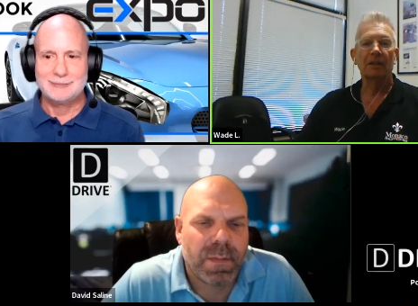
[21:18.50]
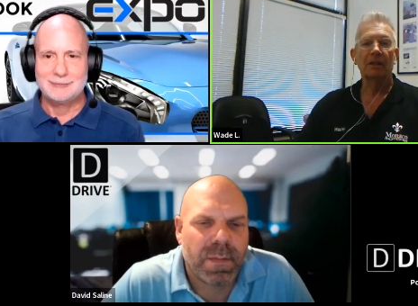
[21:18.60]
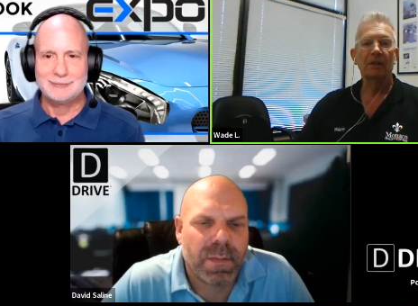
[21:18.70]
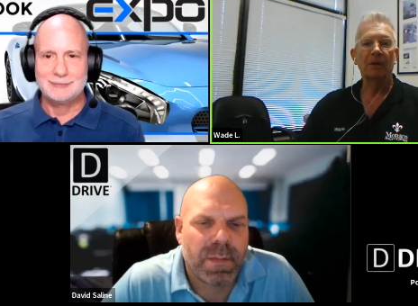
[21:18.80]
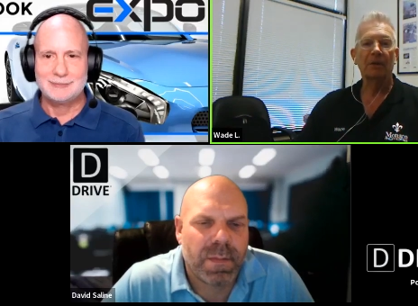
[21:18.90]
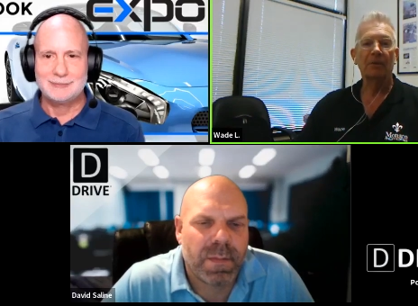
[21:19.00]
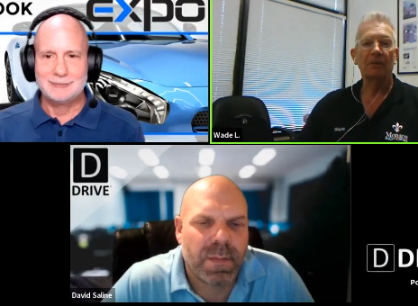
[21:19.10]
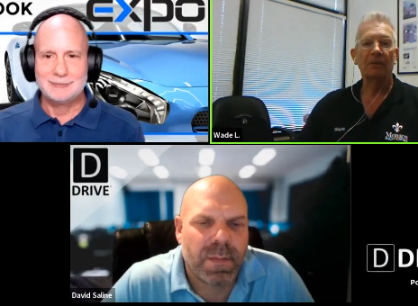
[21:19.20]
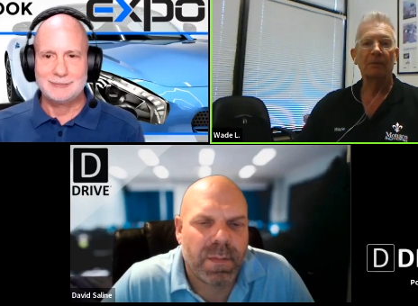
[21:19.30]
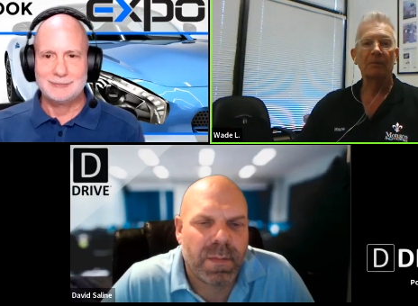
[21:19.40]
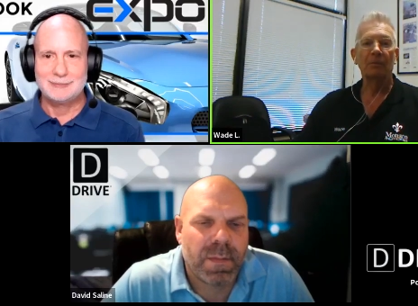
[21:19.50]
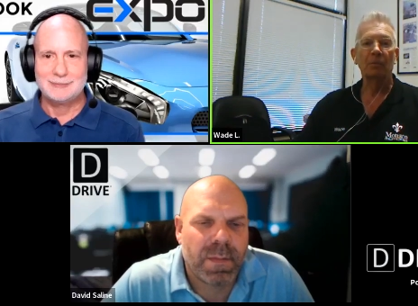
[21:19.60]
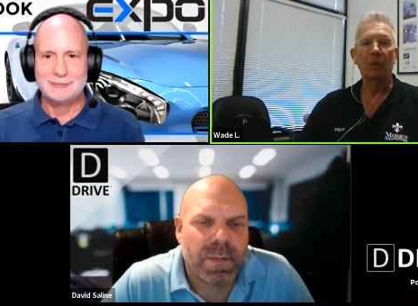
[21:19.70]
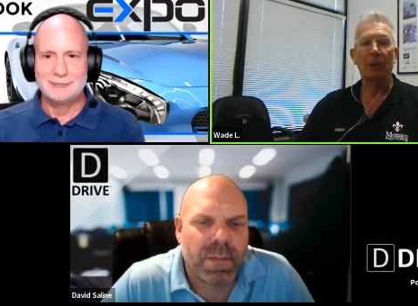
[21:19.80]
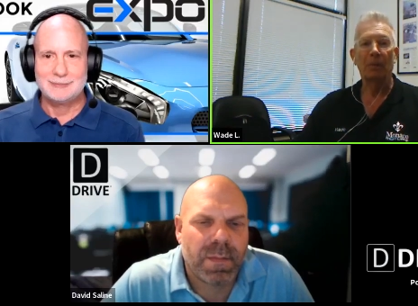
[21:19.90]
Speaker 1: you know,
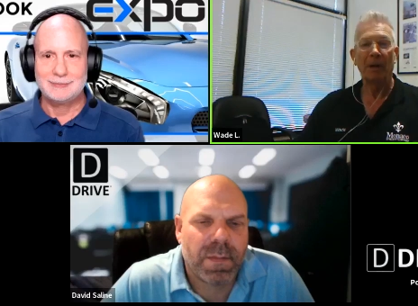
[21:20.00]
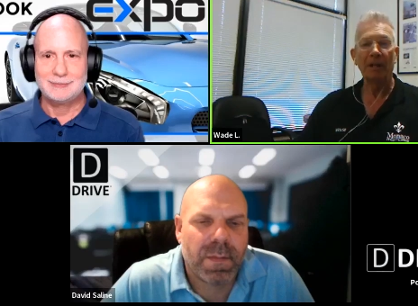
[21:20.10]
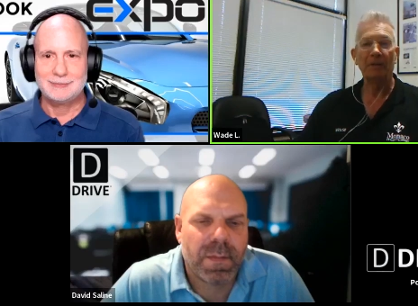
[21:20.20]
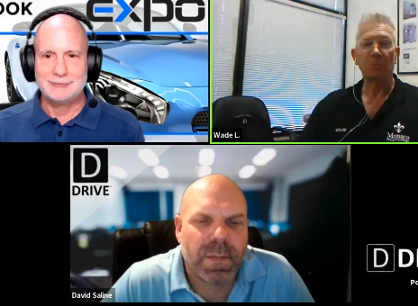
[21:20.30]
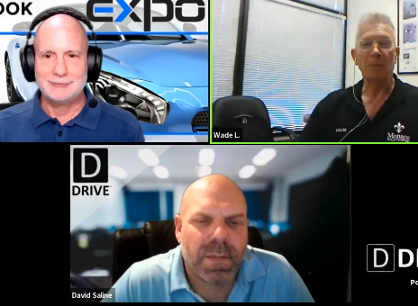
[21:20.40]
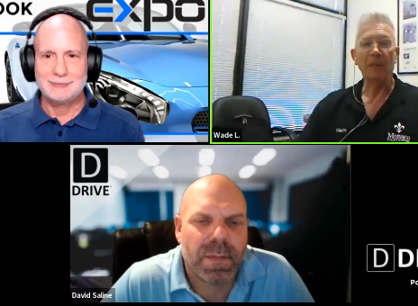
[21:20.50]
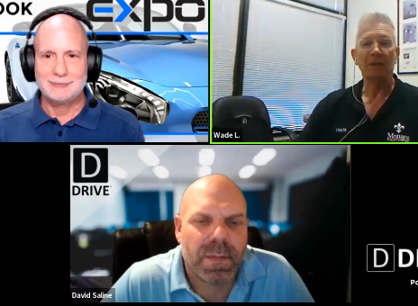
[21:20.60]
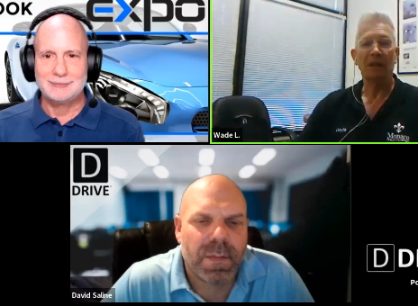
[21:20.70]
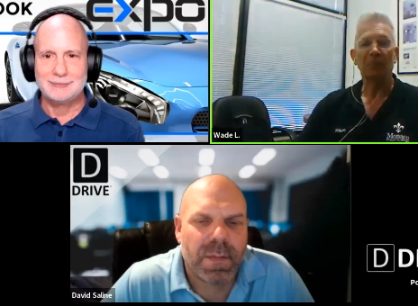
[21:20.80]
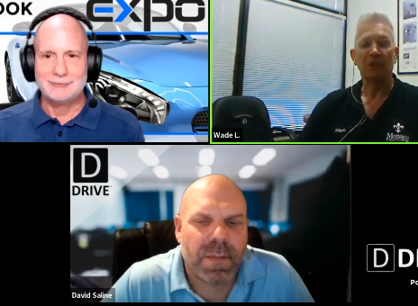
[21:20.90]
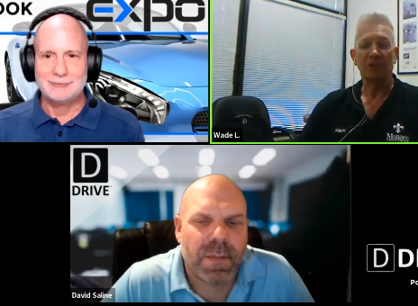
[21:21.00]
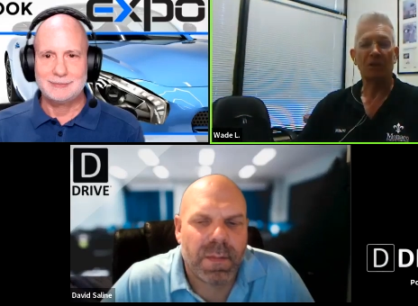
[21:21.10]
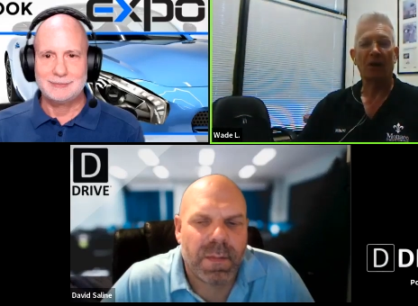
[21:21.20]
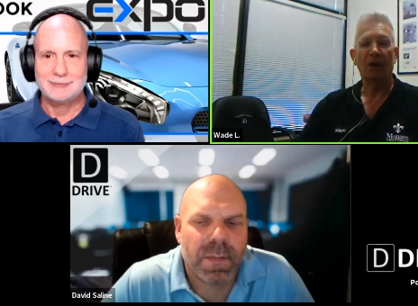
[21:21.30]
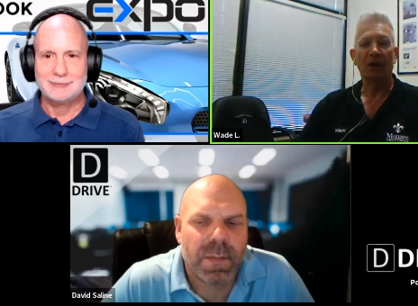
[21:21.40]
when the band, pandemic
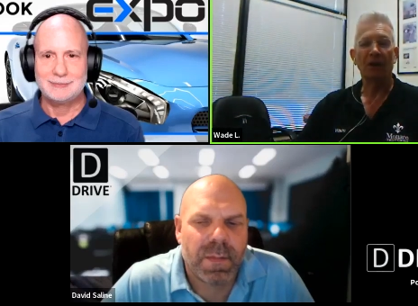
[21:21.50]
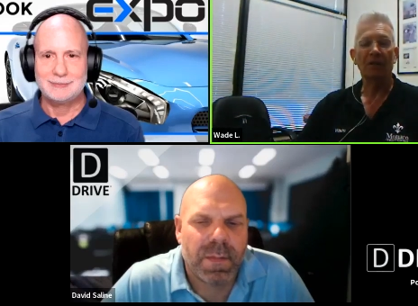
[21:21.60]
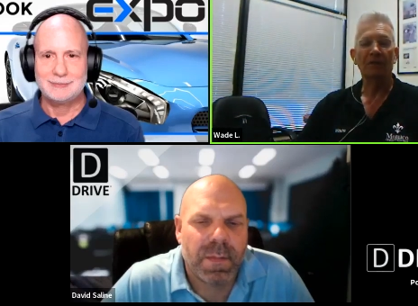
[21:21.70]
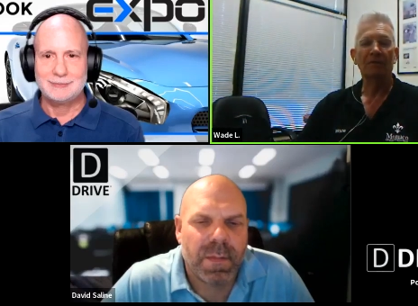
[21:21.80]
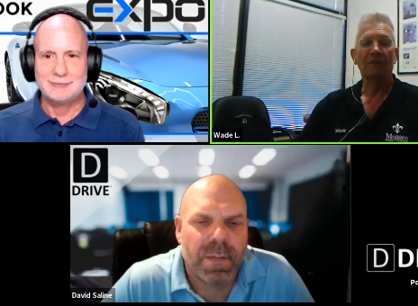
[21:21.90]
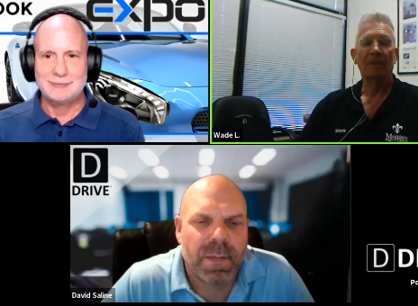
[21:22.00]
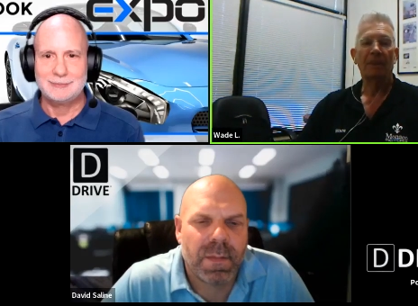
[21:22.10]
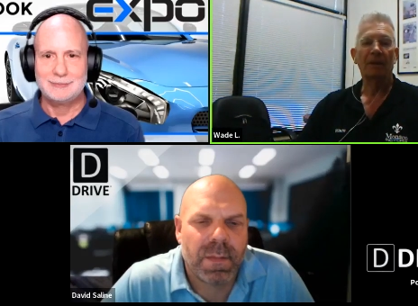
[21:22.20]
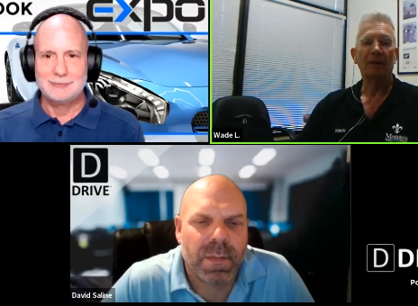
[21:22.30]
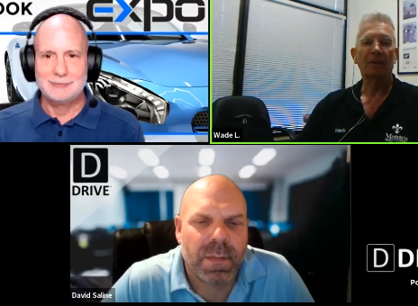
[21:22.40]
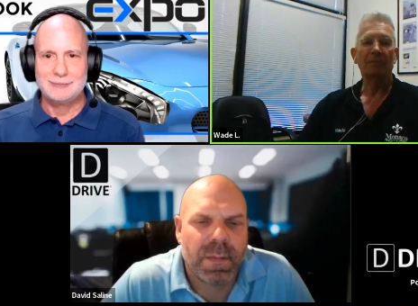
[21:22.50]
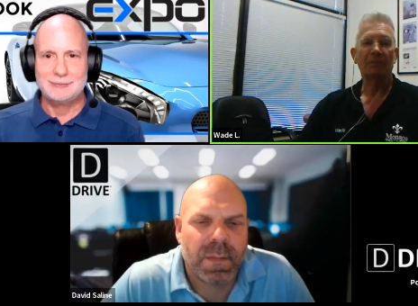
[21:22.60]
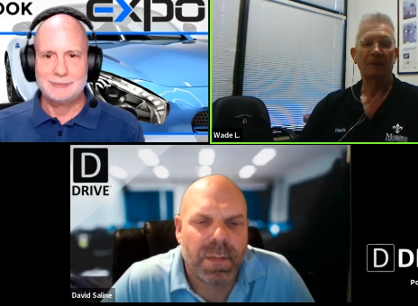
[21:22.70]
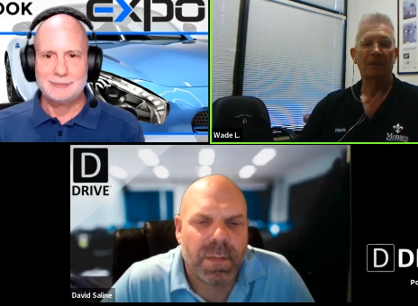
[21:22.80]
started, you know,